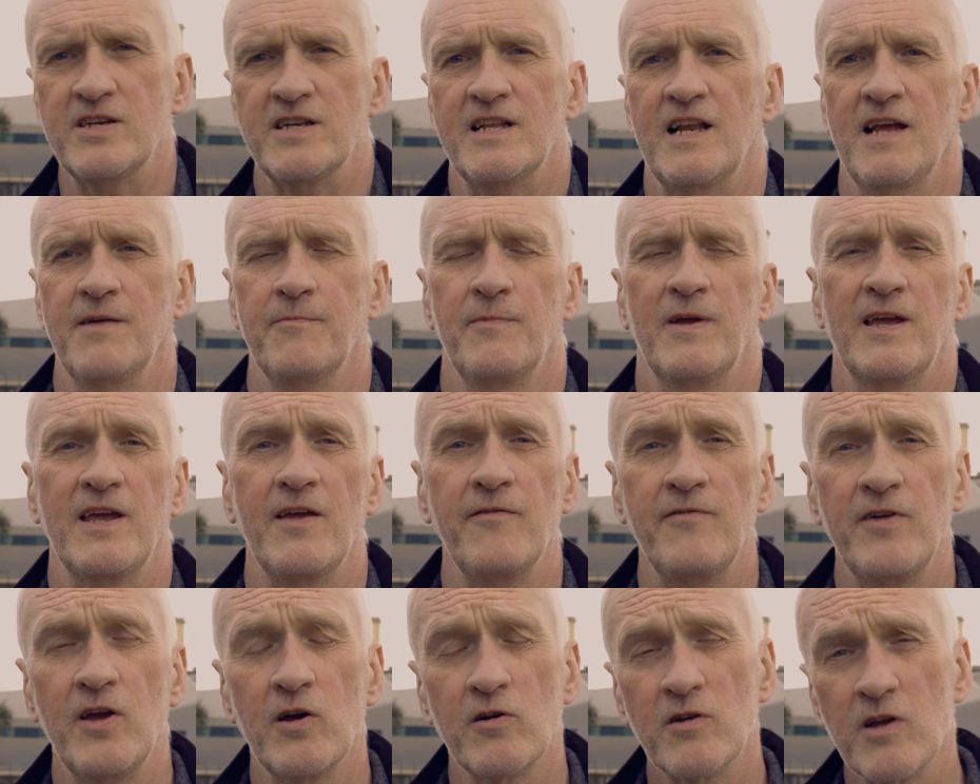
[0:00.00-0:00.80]
Now just let
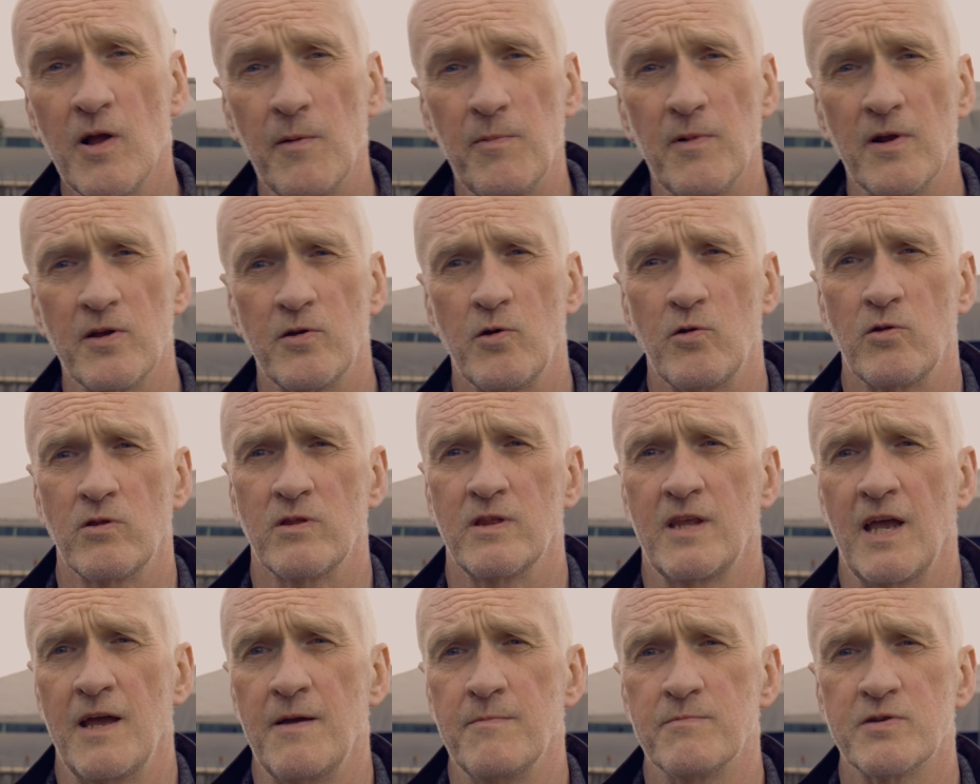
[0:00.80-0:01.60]
me give you a couple of
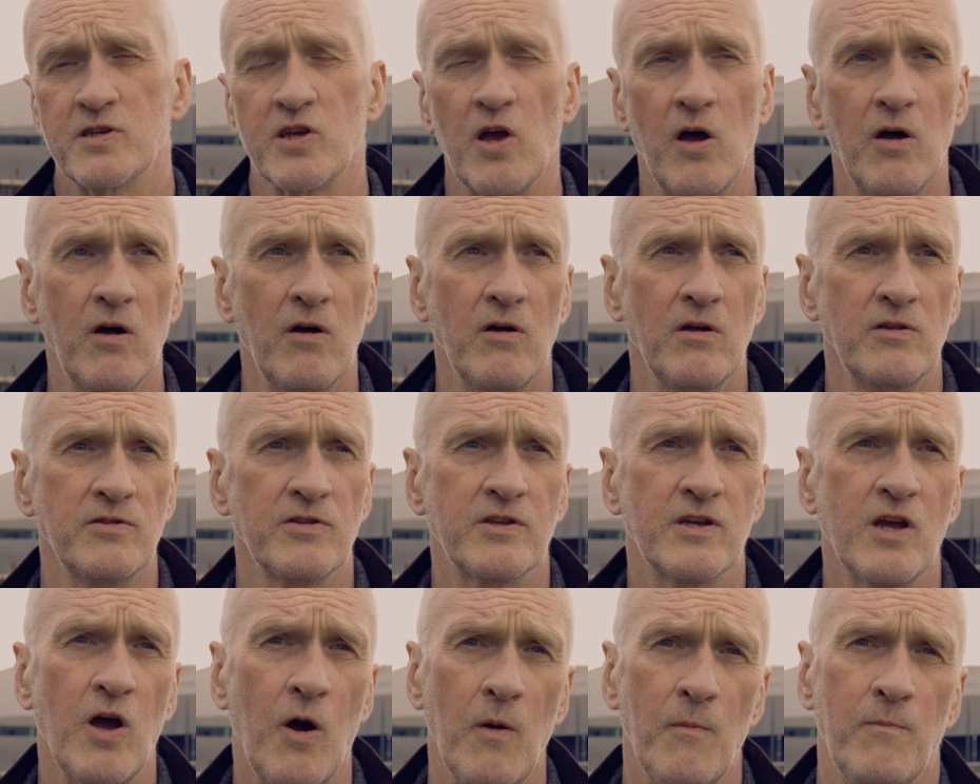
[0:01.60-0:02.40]
tips
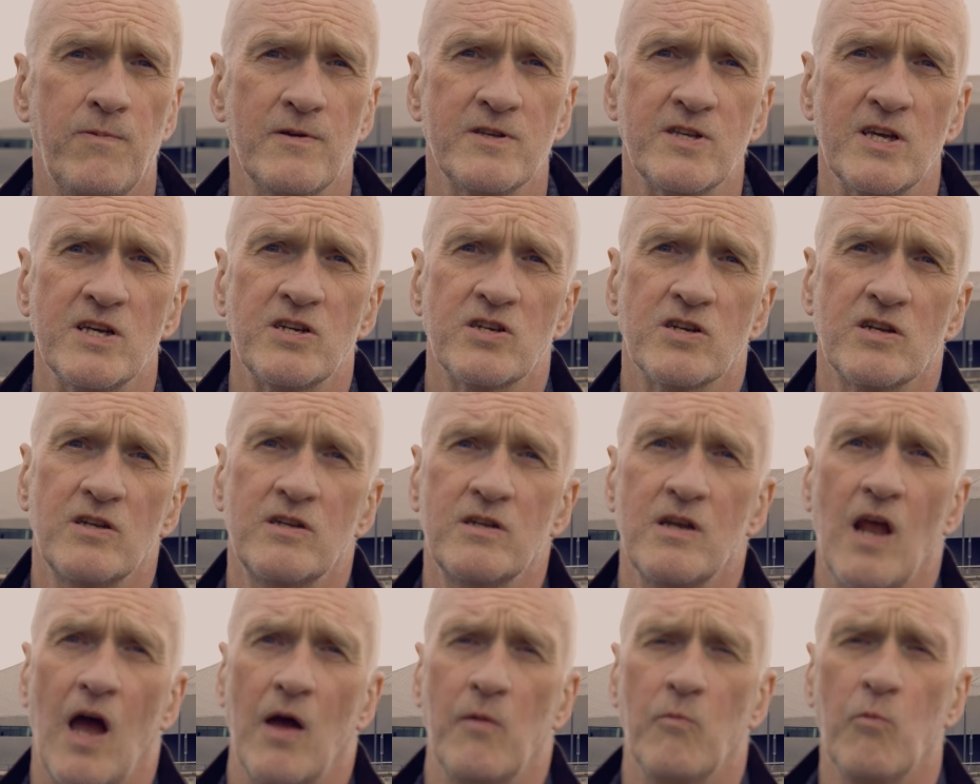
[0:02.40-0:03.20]
on
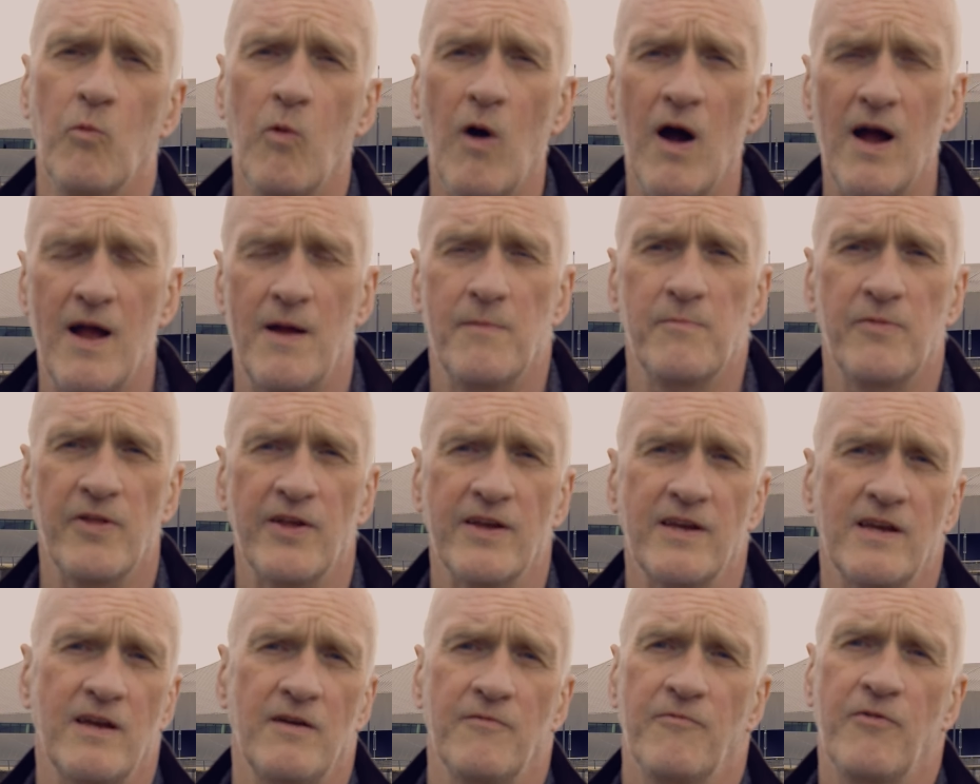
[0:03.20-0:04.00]
composition and why
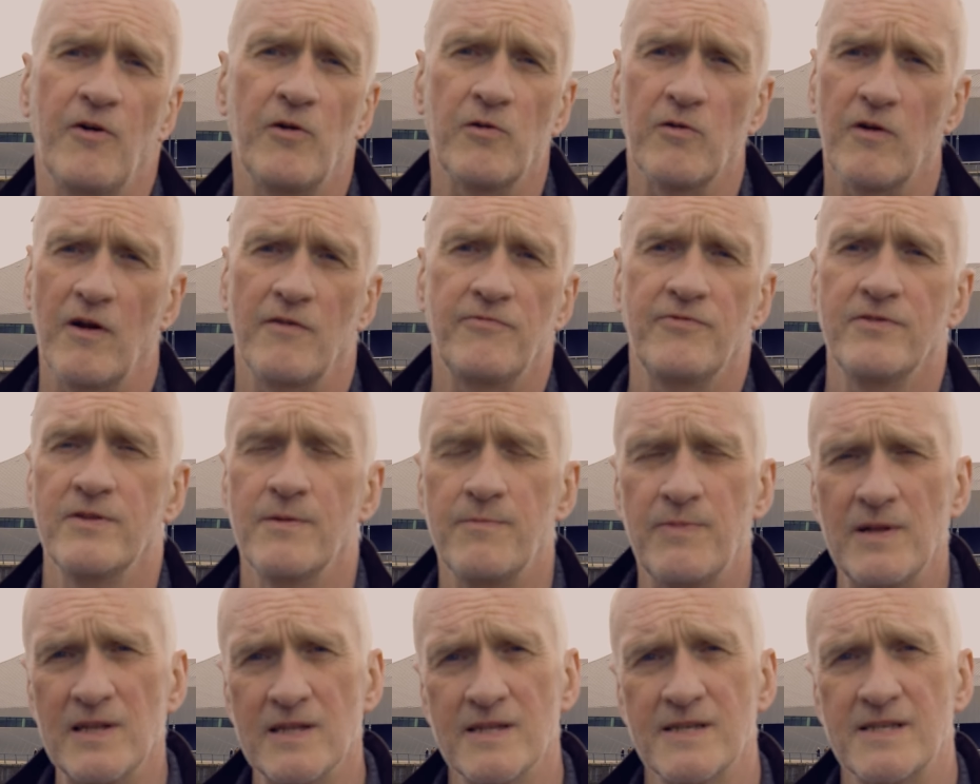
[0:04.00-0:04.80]
I'm thinking of
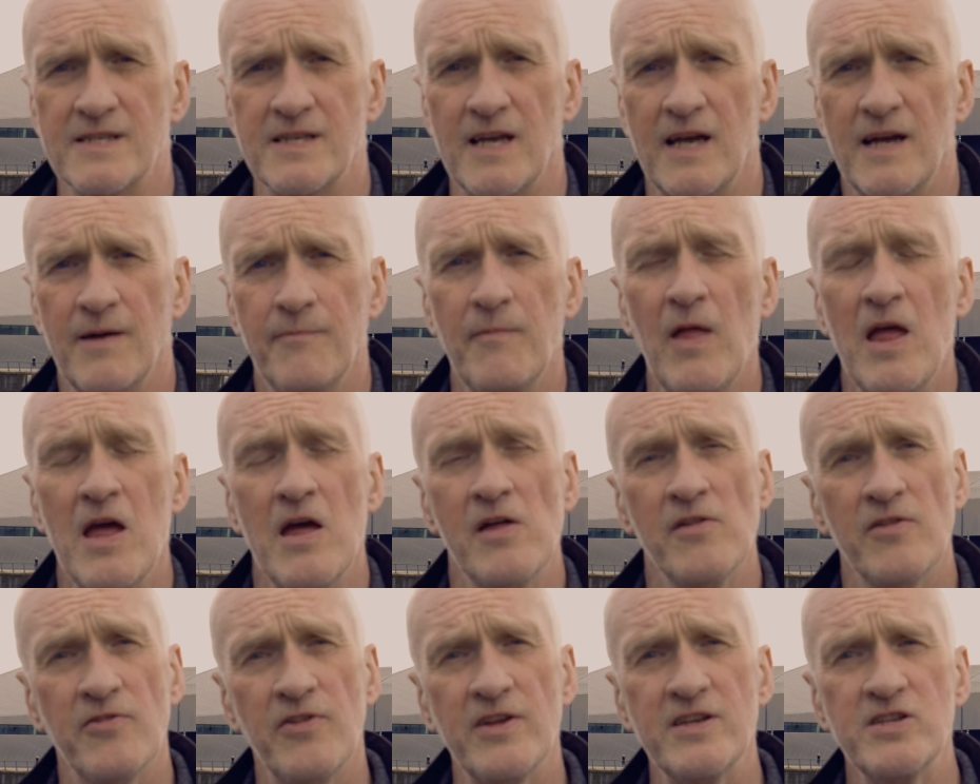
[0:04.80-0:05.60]
photographing the buildings I
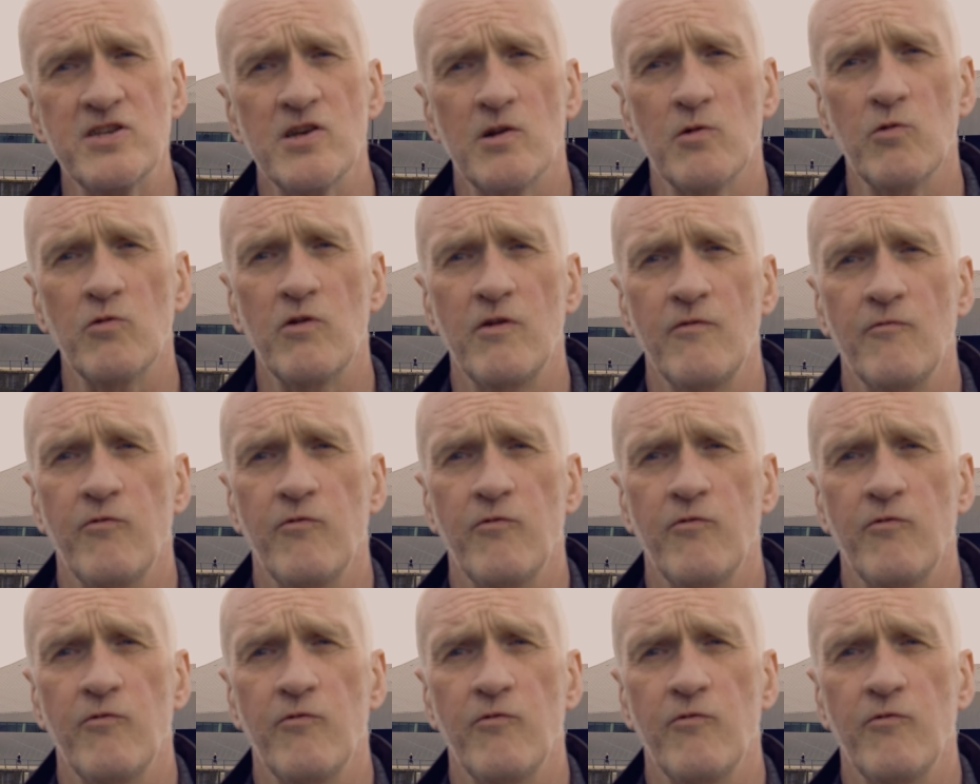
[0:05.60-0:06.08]
am. Things you're